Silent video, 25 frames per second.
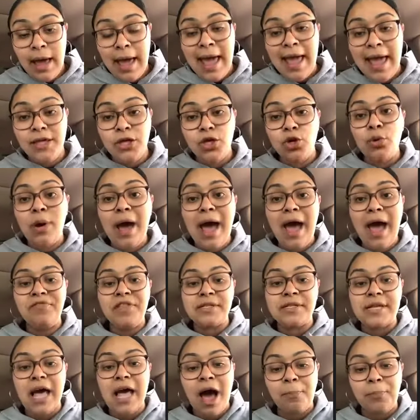And you have
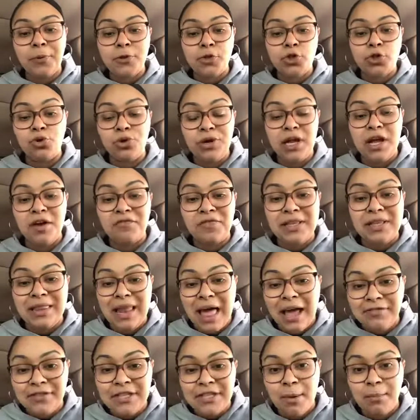this opportunity of a
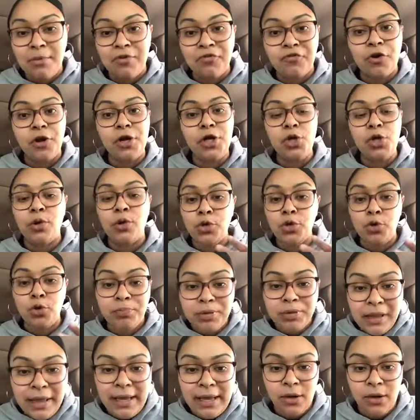lifetime in front of you and you
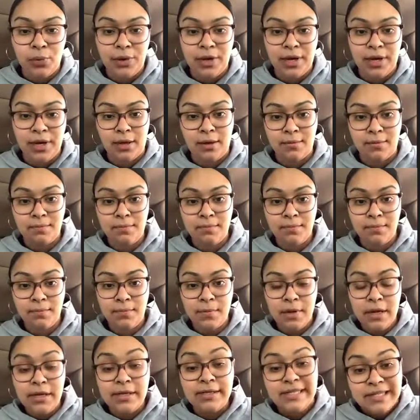playing with it.
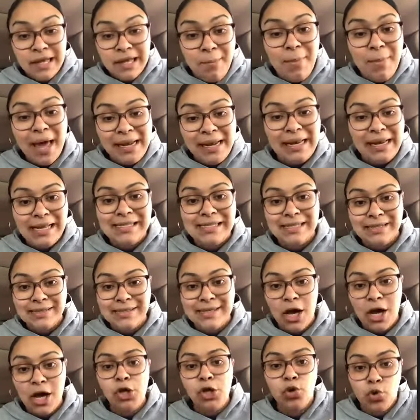Somebody needs to
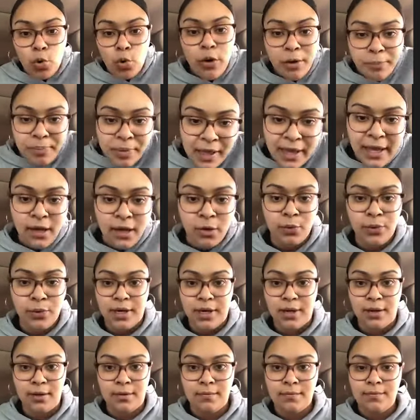tell you quit playing with it.